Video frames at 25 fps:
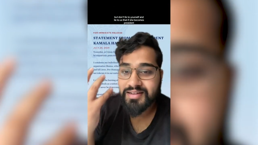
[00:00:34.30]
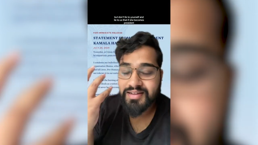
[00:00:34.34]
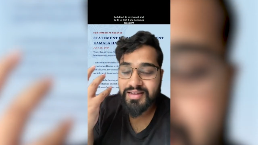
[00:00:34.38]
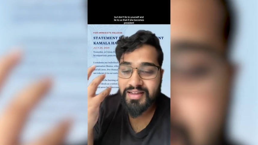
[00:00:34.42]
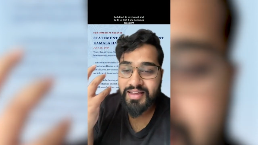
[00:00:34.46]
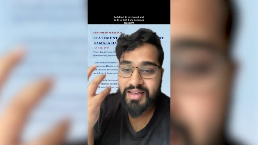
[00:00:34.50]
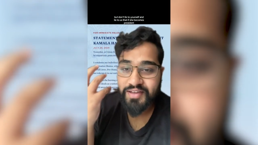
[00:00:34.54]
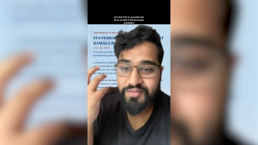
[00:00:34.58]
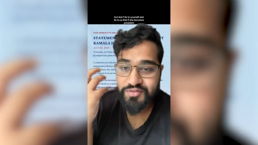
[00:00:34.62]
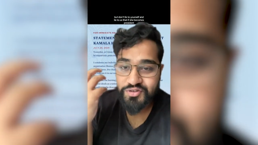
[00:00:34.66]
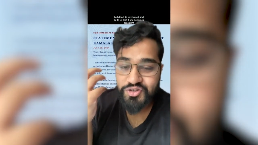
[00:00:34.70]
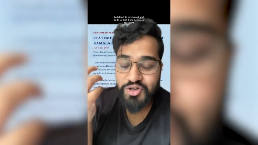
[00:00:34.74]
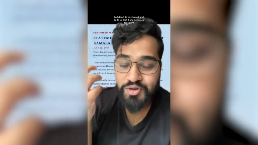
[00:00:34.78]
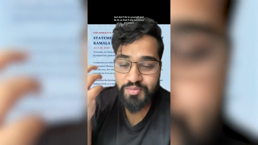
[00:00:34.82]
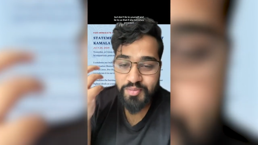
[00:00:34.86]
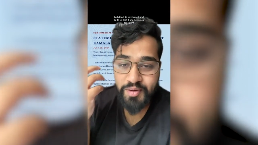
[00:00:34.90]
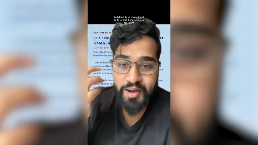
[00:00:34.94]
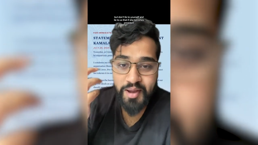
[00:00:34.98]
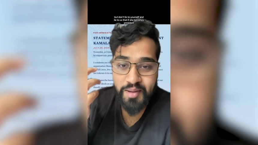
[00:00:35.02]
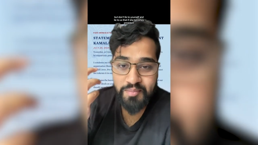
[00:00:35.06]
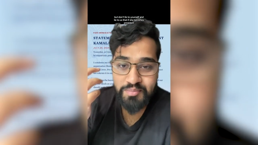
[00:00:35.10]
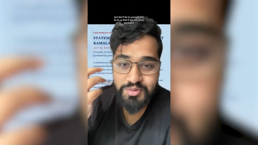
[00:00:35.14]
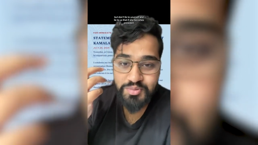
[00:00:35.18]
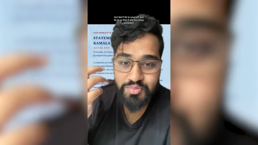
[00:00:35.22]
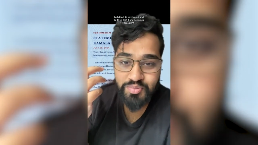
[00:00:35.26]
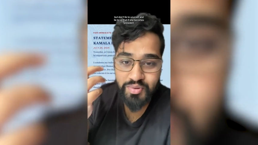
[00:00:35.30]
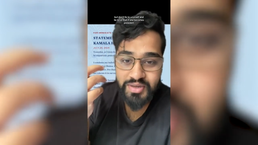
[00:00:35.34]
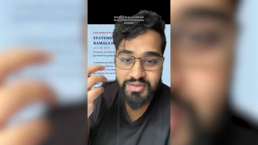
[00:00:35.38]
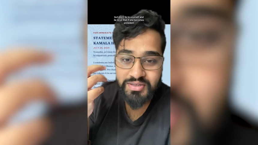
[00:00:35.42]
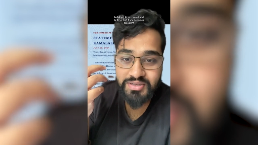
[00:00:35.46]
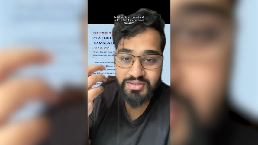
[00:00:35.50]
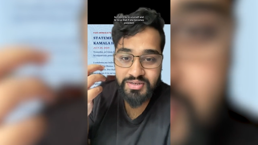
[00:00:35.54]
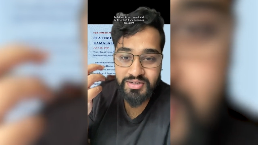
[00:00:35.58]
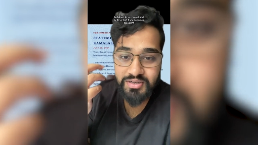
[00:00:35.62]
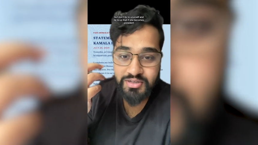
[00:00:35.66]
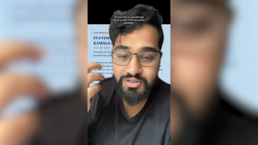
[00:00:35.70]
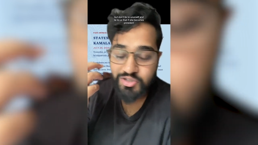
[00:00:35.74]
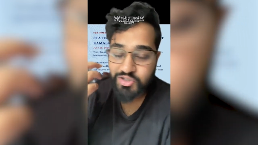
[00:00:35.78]
if she becomes
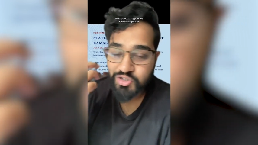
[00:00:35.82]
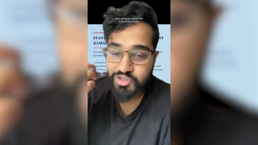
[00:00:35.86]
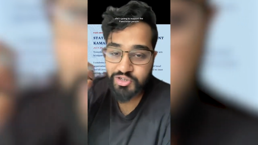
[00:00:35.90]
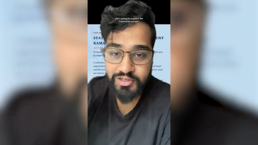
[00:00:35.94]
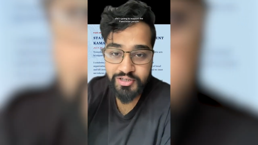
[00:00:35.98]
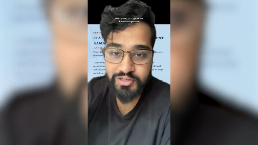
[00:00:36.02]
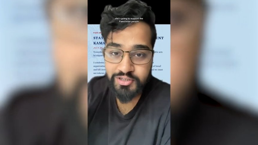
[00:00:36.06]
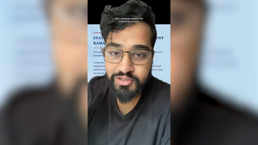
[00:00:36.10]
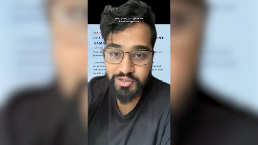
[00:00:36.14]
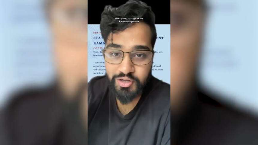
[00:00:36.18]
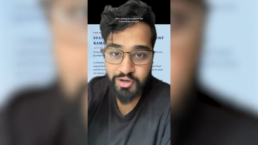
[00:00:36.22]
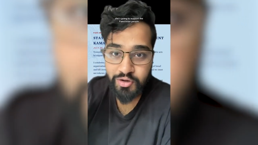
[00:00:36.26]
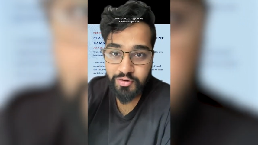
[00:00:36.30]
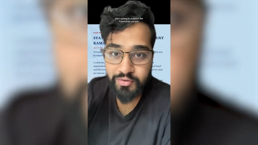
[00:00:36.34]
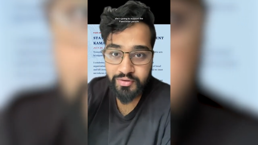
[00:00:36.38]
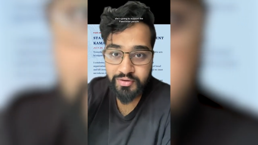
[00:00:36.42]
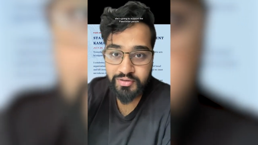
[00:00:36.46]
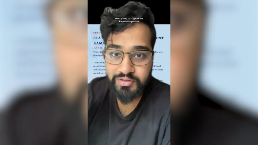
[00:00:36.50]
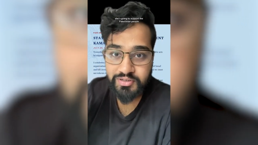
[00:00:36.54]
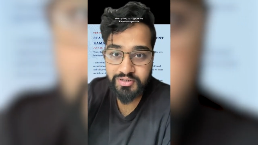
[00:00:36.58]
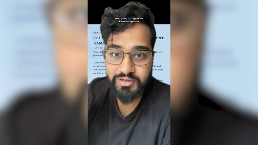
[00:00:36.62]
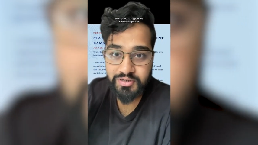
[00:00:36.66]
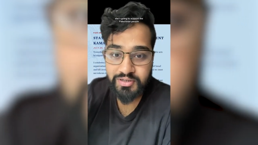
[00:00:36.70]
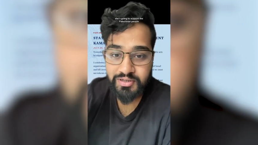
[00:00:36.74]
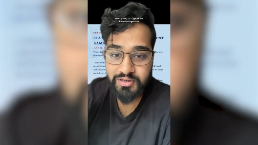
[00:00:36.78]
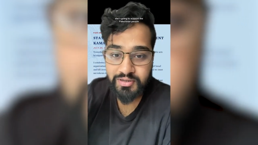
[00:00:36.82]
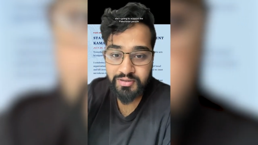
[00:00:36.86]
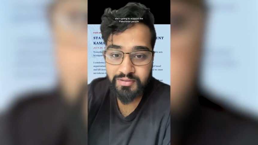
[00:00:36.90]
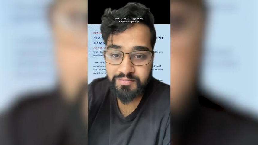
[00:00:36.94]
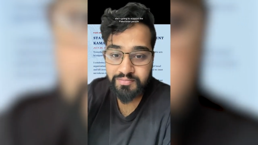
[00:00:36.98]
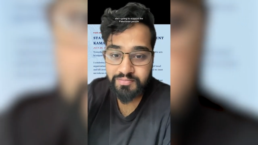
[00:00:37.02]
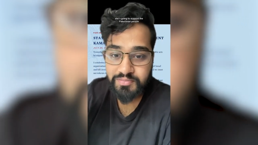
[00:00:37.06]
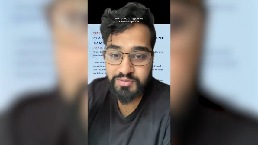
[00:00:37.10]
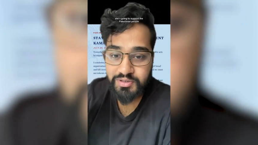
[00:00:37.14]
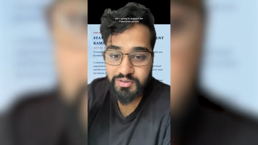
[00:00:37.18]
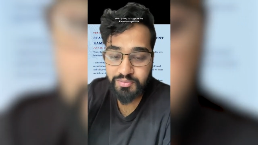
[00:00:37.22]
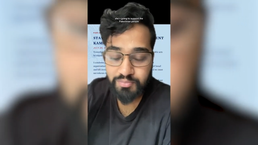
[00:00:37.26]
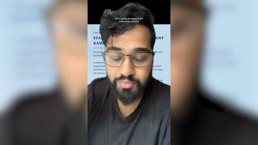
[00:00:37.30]
president, she's going to
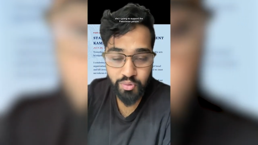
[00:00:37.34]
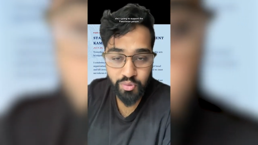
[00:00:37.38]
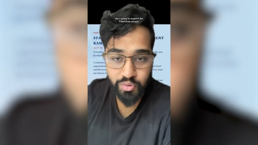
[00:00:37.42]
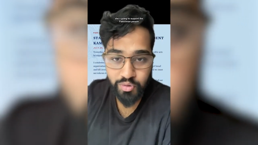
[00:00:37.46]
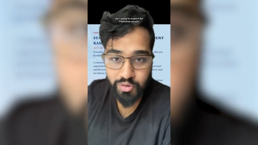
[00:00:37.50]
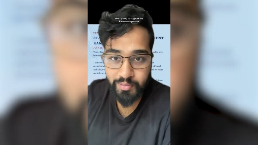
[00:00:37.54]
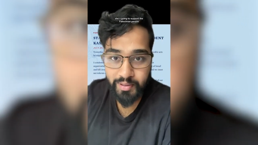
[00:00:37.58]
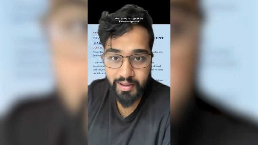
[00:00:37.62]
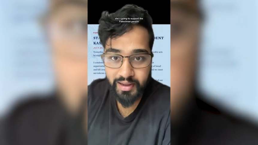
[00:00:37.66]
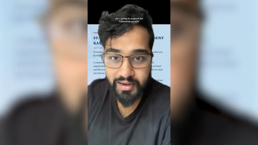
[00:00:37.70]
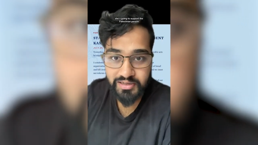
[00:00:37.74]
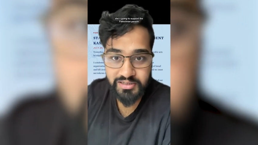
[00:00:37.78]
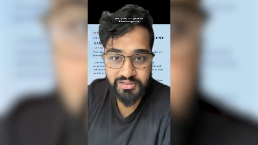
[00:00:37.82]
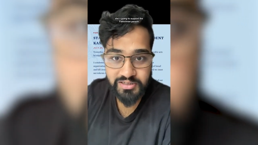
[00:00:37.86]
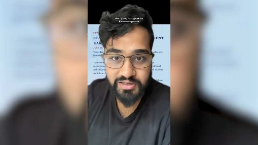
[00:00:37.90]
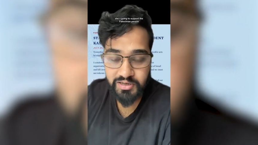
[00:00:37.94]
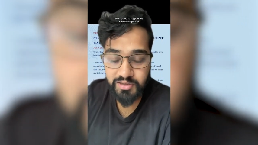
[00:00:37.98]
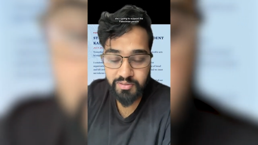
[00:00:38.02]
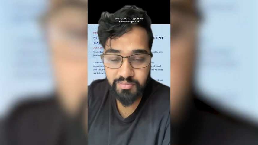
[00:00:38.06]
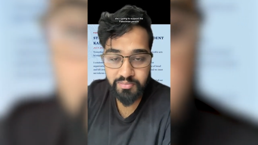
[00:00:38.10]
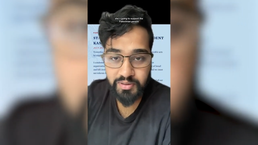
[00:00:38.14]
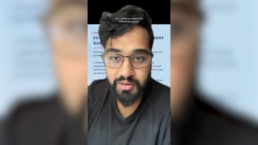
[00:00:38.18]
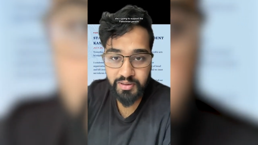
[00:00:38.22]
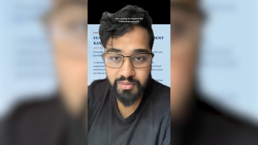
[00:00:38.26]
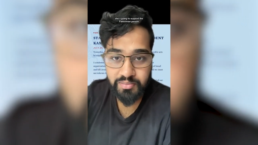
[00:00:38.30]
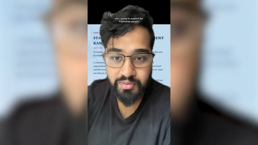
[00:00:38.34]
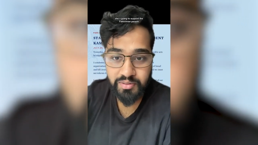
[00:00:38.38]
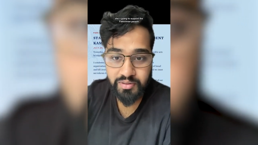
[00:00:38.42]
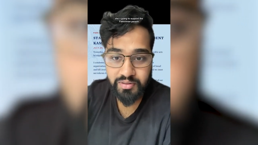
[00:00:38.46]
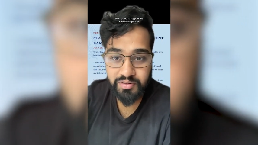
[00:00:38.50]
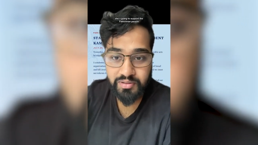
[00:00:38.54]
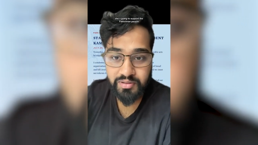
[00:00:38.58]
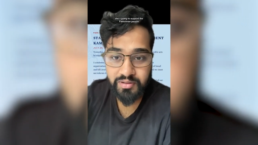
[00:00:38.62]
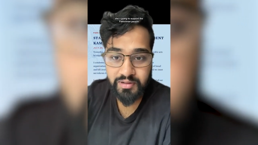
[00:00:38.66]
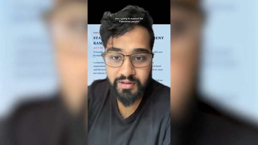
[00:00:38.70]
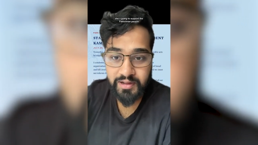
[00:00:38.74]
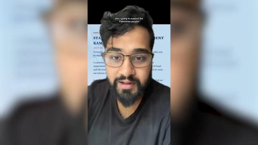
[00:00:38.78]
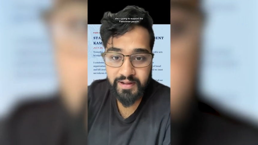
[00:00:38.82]
support the Palestinian people.
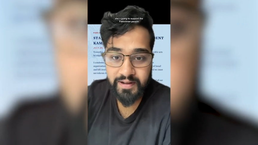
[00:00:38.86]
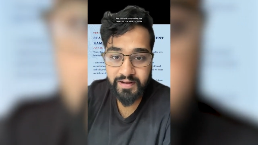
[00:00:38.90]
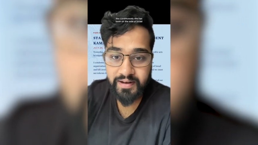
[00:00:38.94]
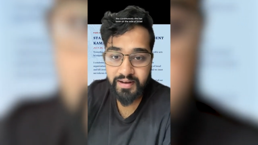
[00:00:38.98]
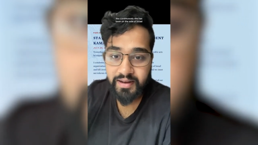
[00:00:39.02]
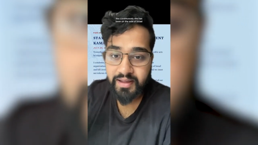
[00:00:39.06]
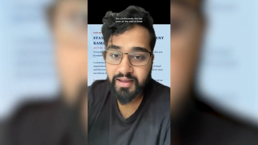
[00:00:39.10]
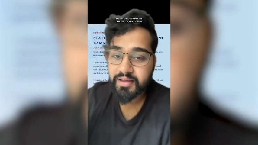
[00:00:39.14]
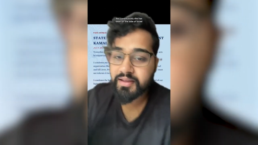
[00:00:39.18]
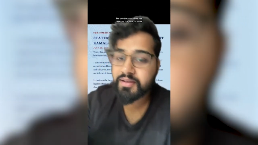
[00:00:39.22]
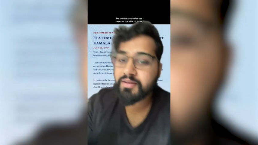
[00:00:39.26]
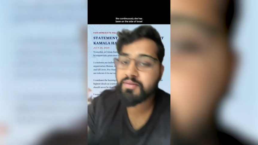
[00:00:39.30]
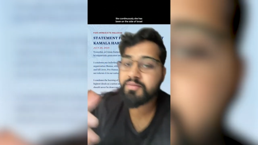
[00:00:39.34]
Like,